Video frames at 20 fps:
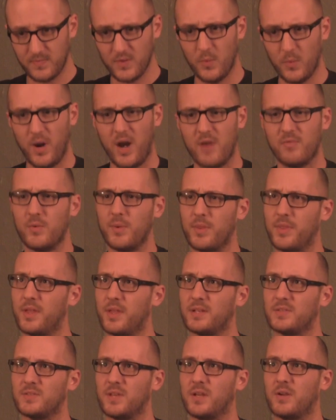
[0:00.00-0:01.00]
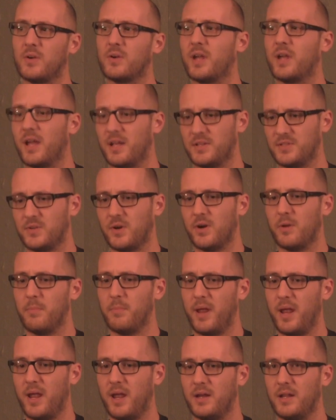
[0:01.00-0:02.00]
where everyone thinks like, okay, I start a
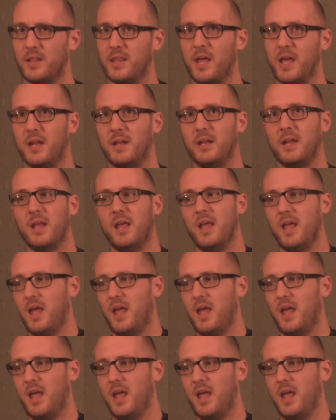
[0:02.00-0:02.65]
band and then